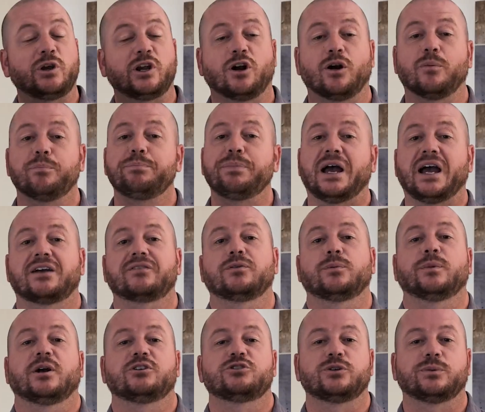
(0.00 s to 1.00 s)
are back from
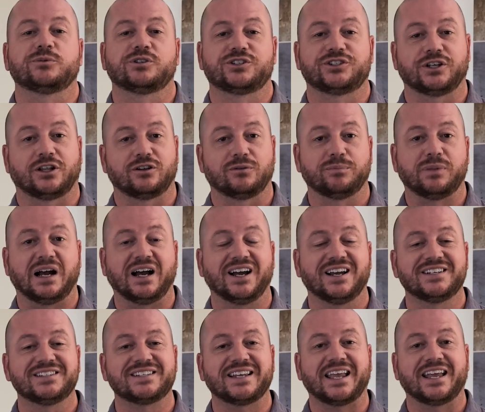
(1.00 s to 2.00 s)
our trip to Southern
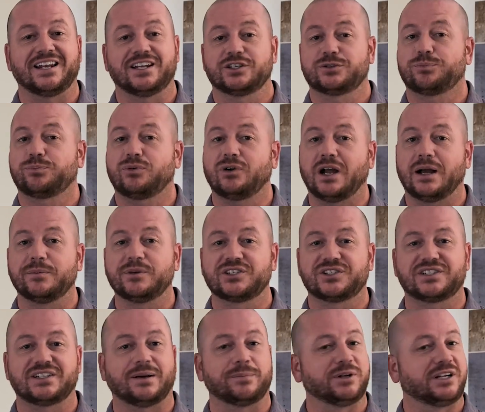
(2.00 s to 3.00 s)
Pines, and as
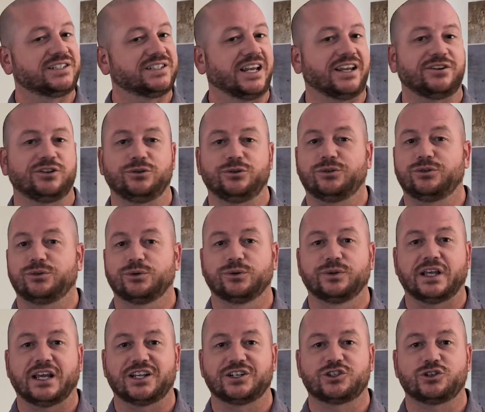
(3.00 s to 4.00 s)
promised, I'm going to take you through
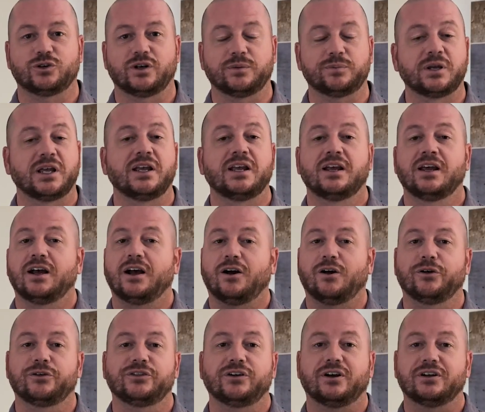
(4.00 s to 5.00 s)
that trip,
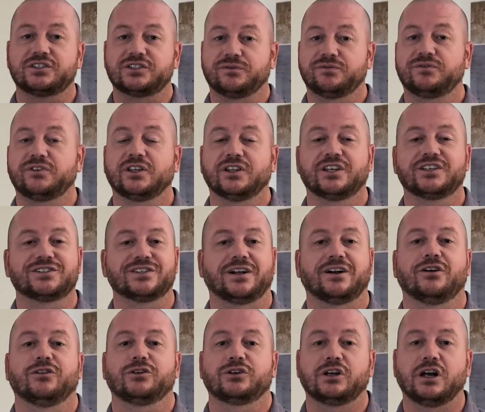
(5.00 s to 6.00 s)
our thoughts and feelings on
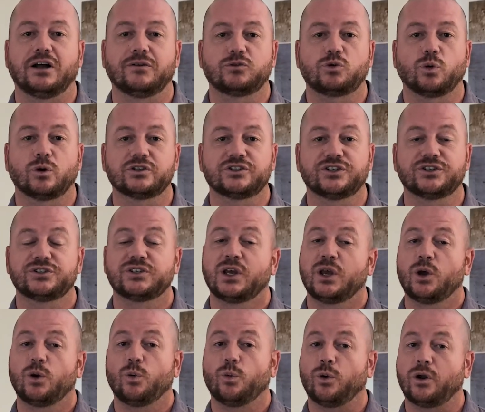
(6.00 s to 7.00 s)
all the golf courses,
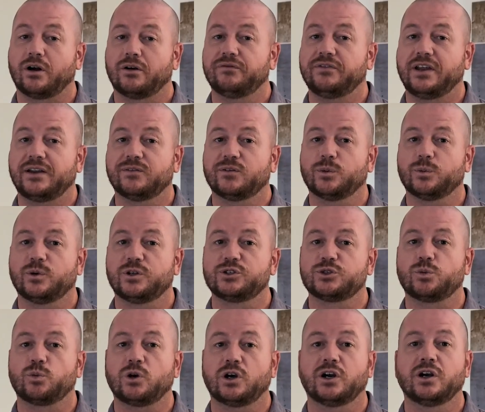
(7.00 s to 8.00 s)
what our favorite ones
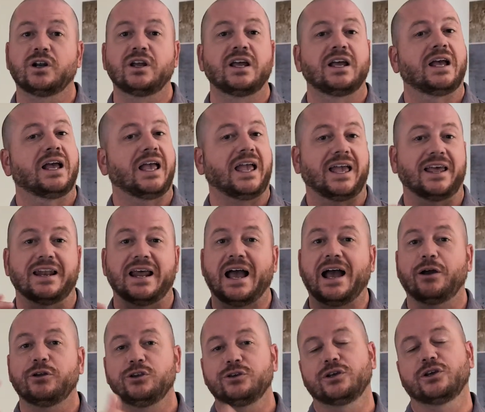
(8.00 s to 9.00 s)
were, and
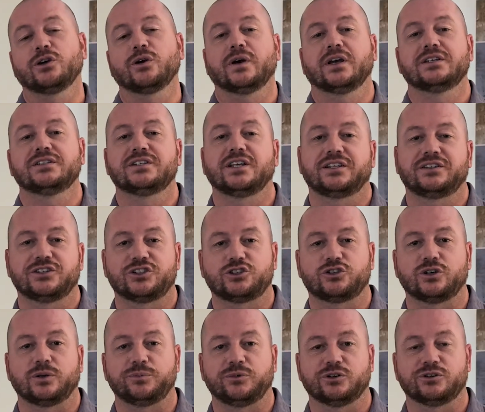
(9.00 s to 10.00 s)
how you can go ahead and take this
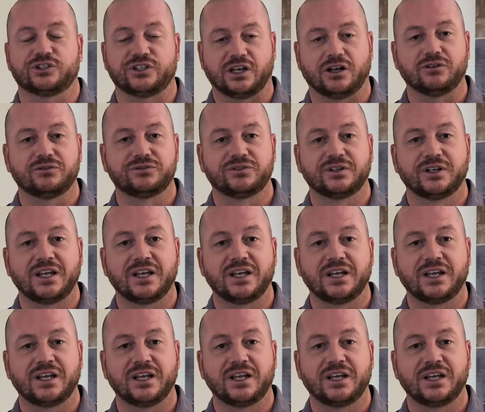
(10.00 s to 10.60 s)
trip yourself.